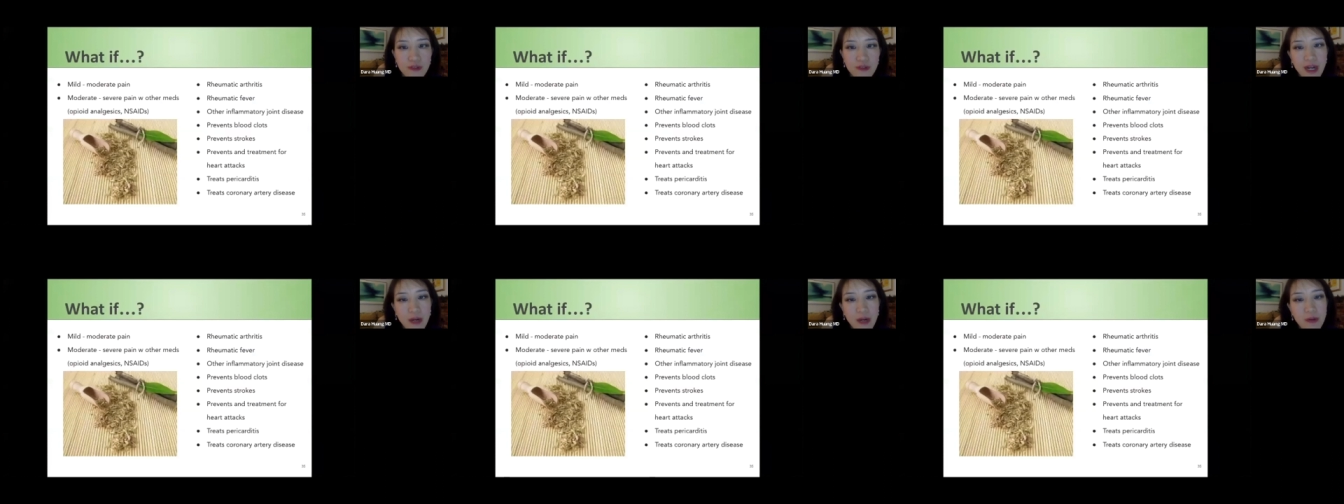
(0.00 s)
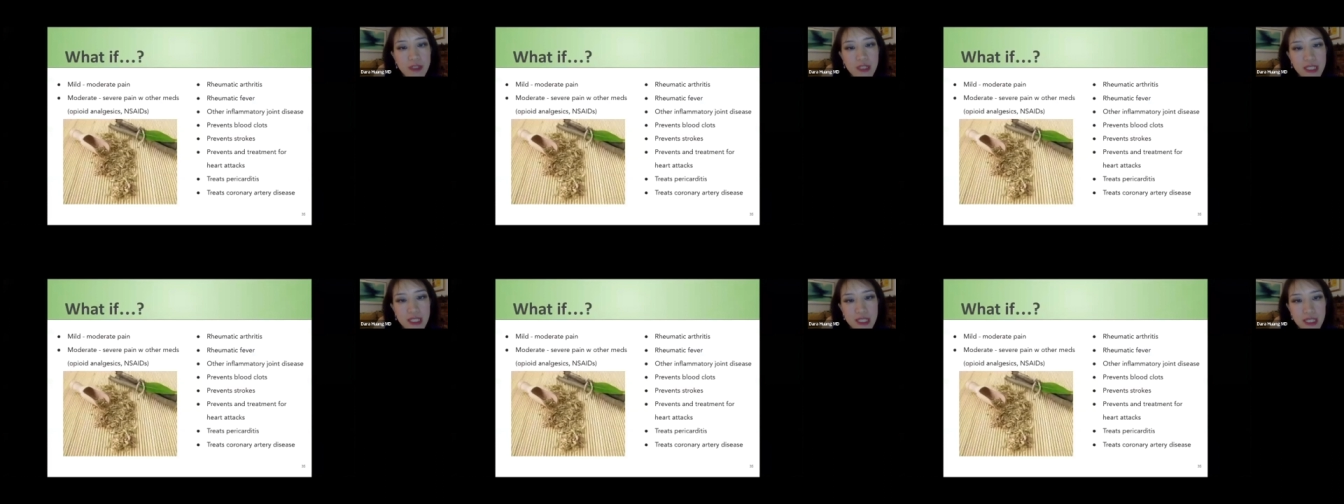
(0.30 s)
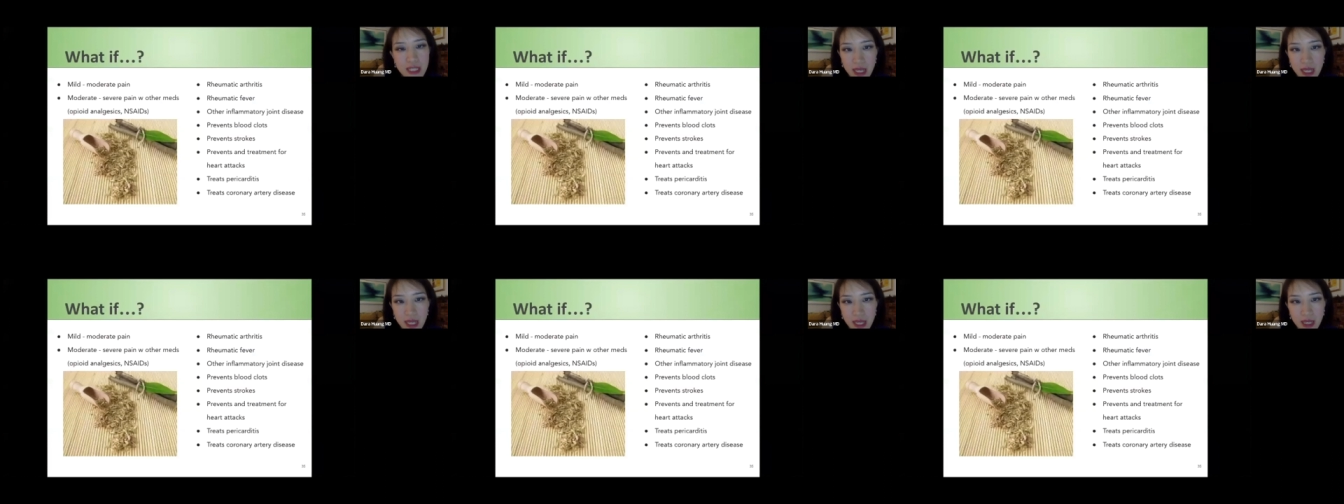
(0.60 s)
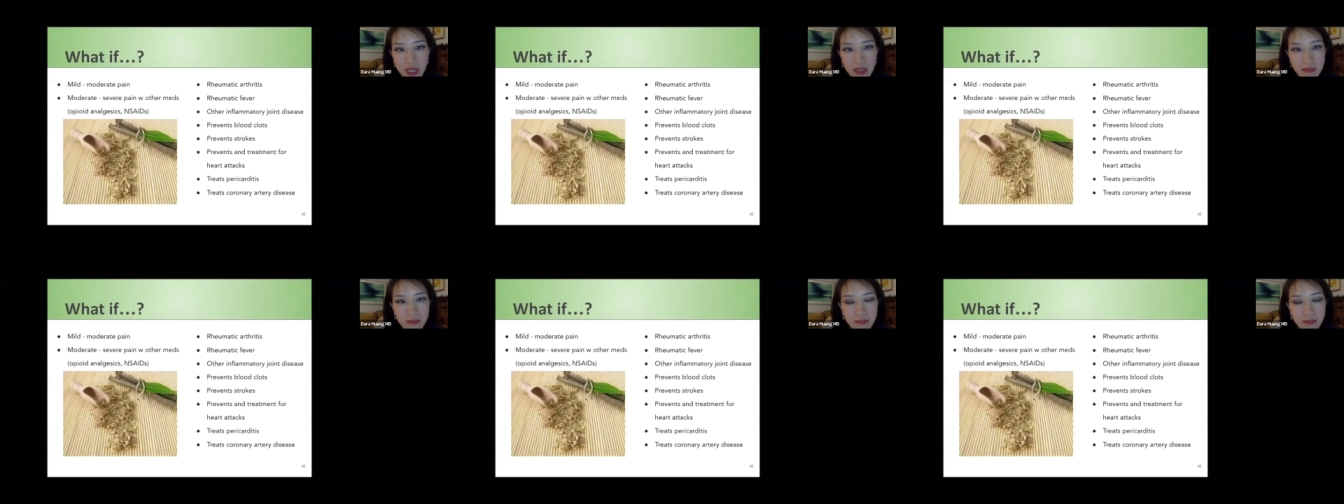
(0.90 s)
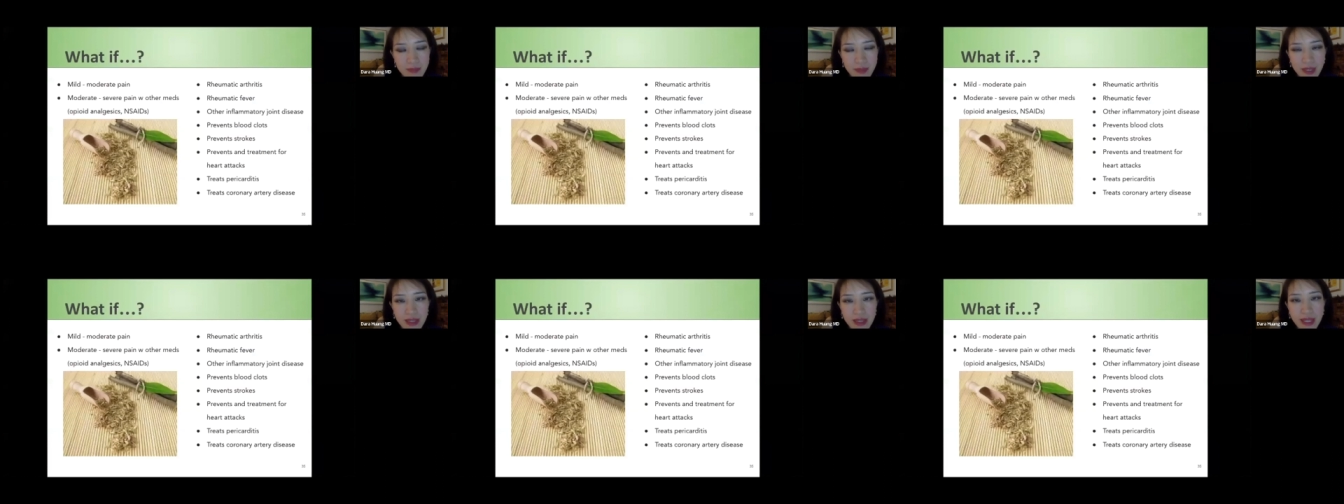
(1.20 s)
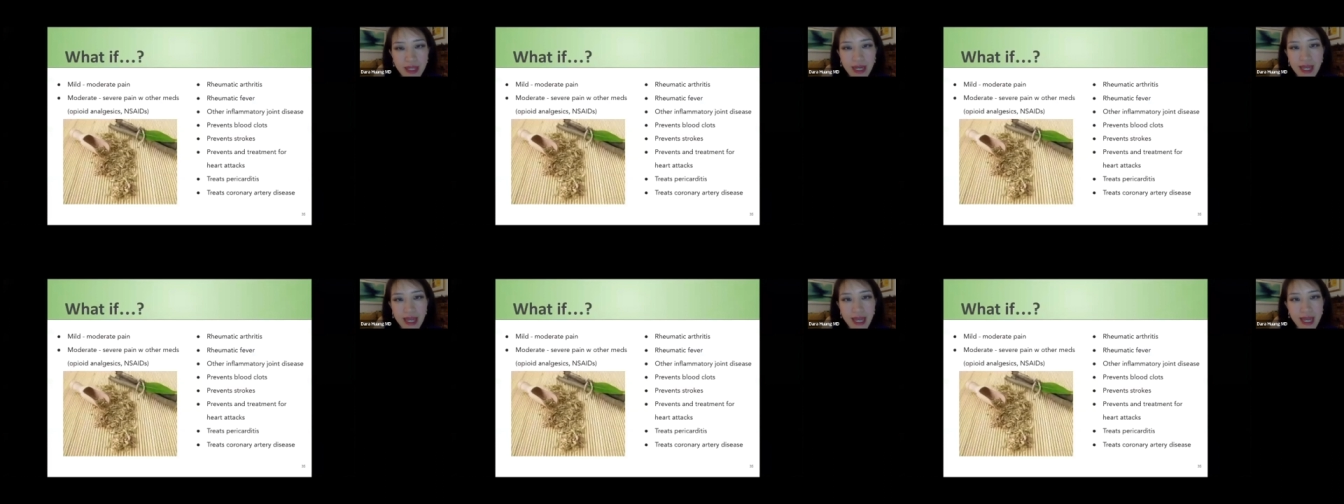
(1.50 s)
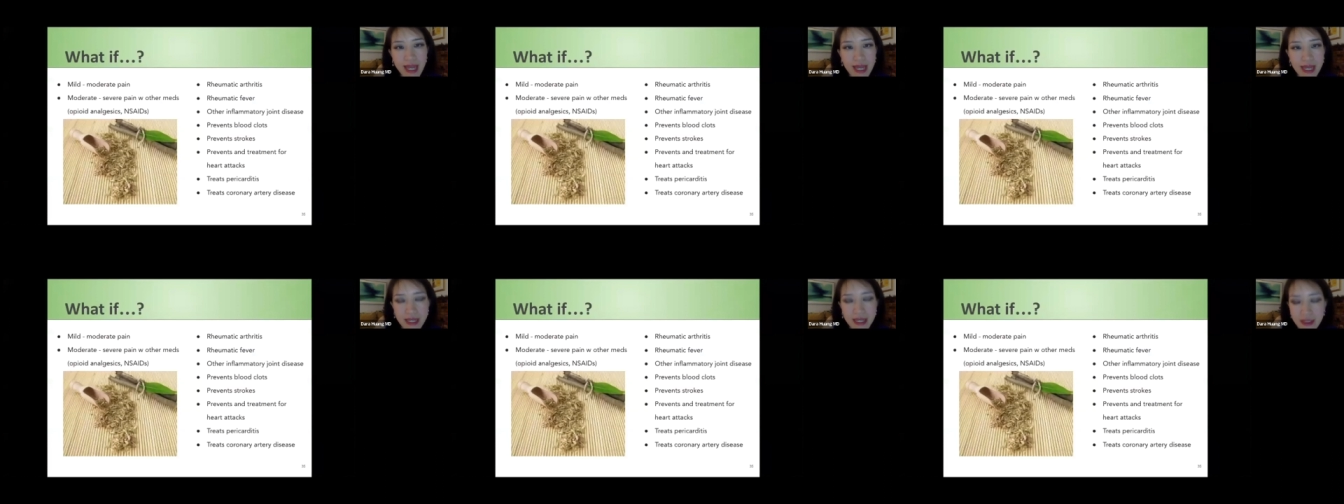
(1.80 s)
If I were to say that I
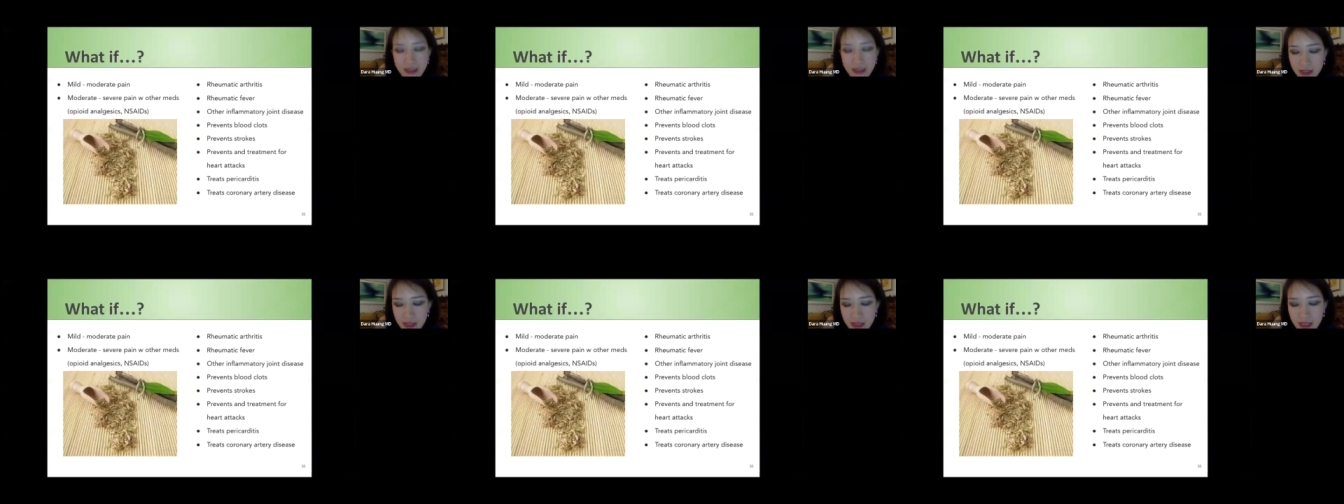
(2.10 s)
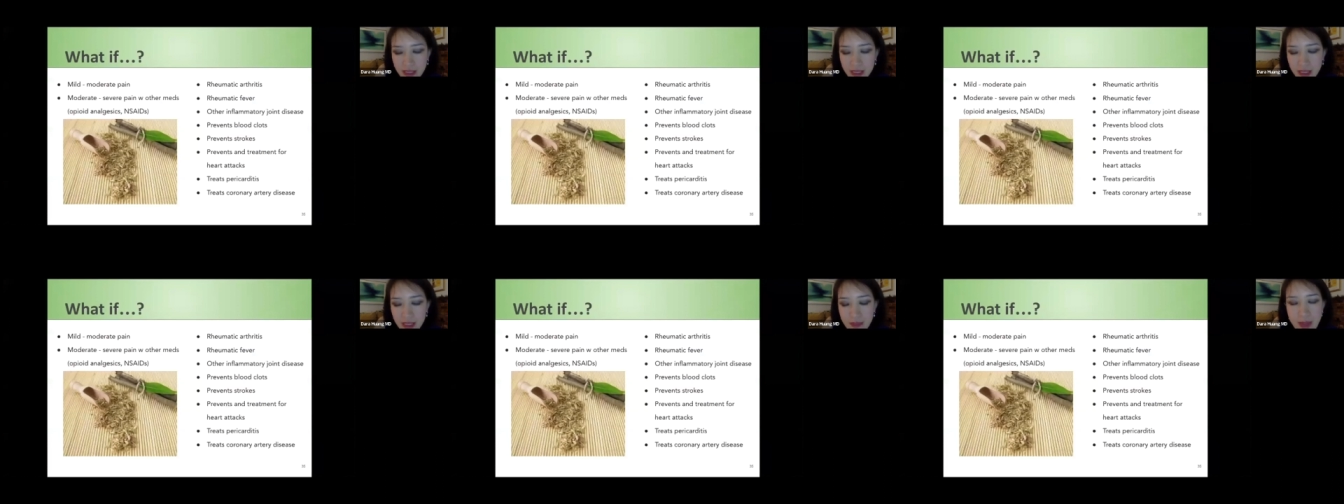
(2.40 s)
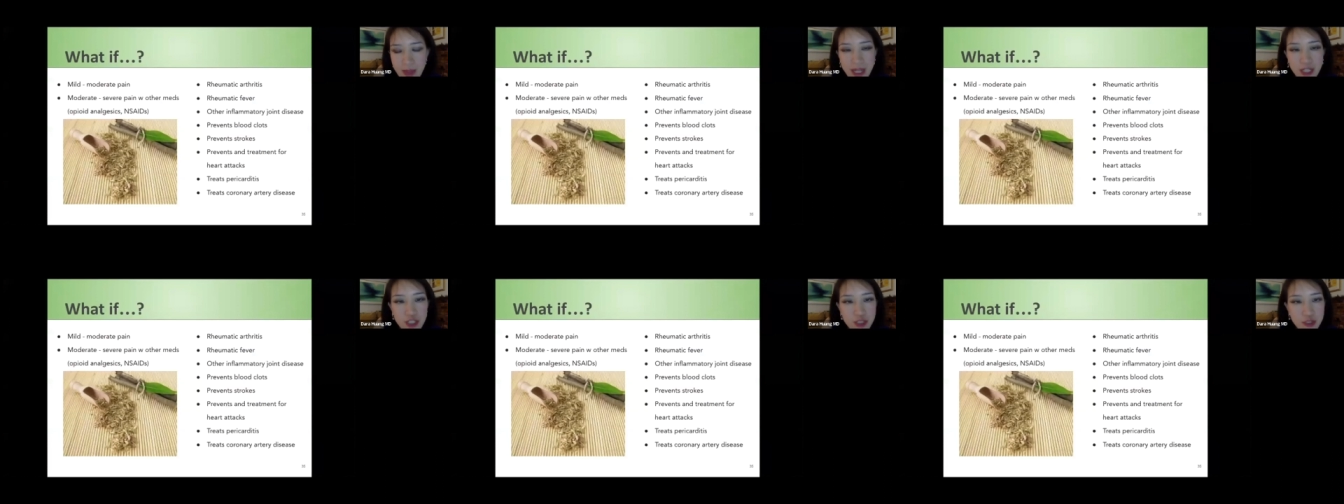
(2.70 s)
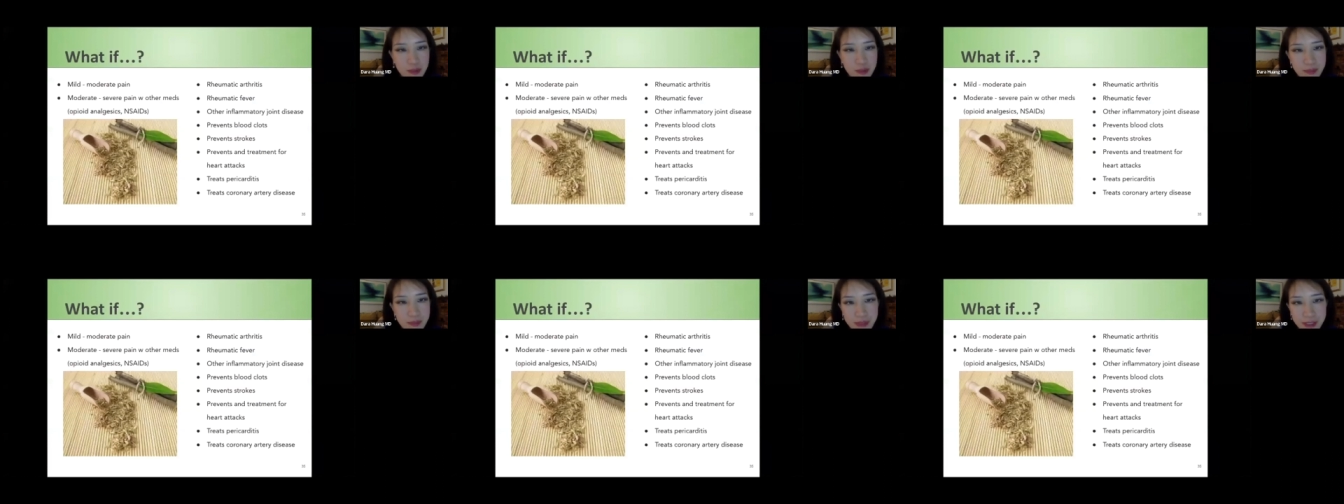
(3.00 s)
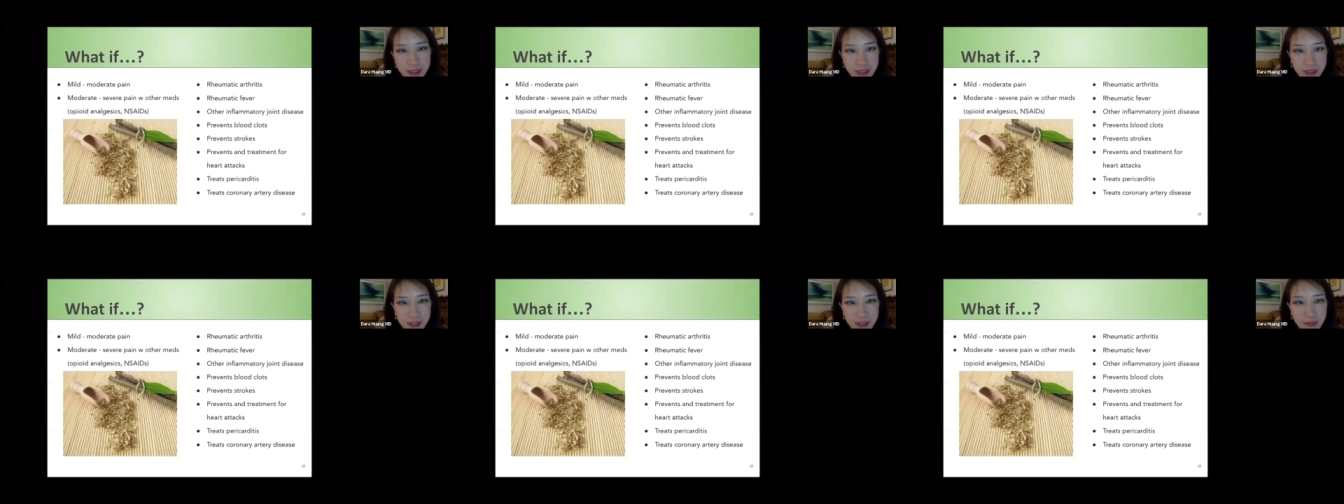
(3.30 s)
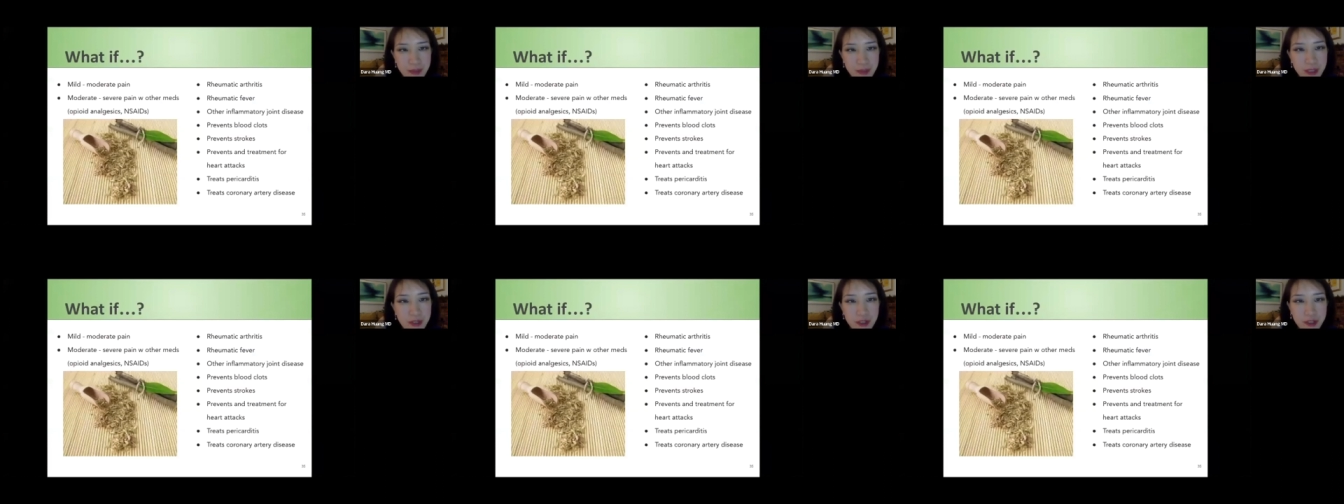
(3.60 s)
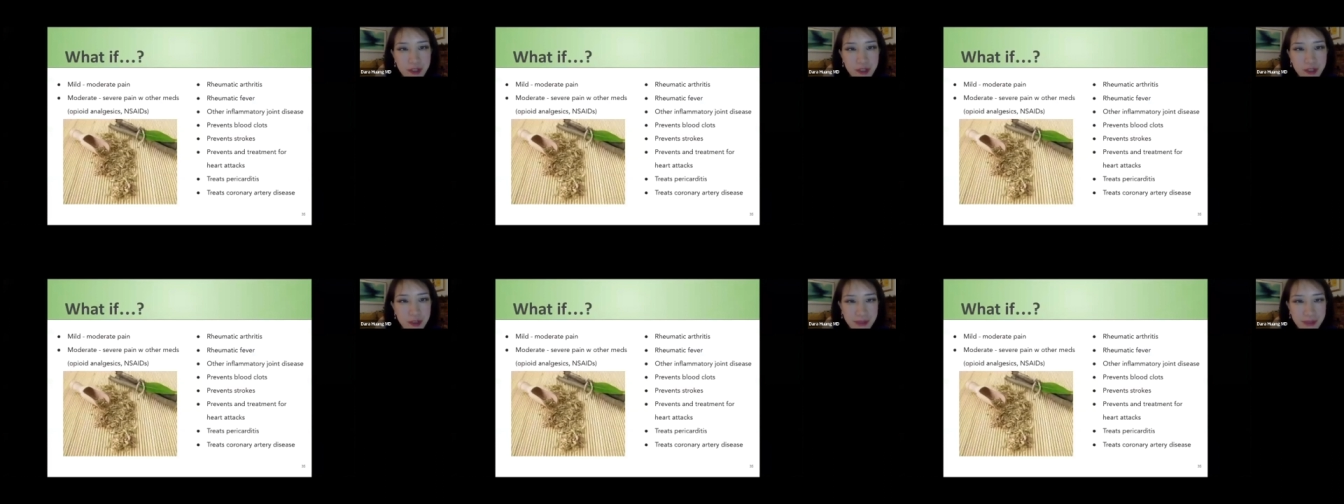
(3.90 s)
had a magical pill, miracle